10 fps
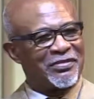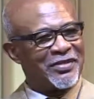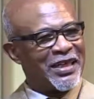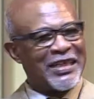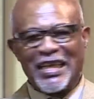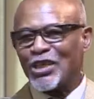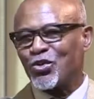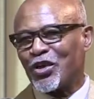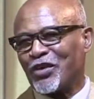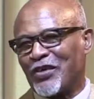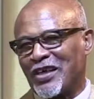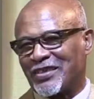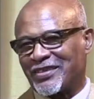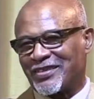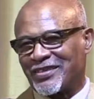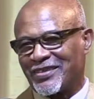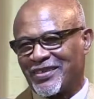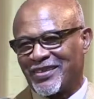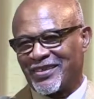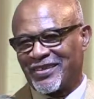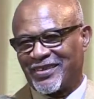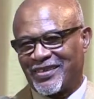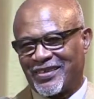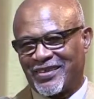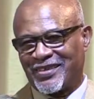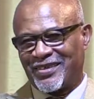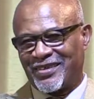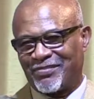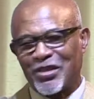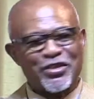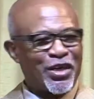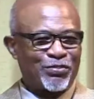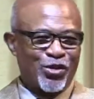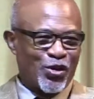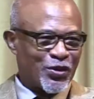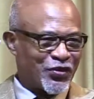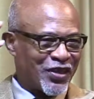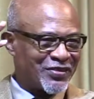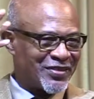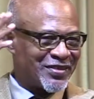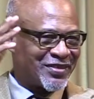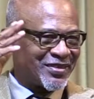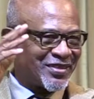And each one of us must come to our senses.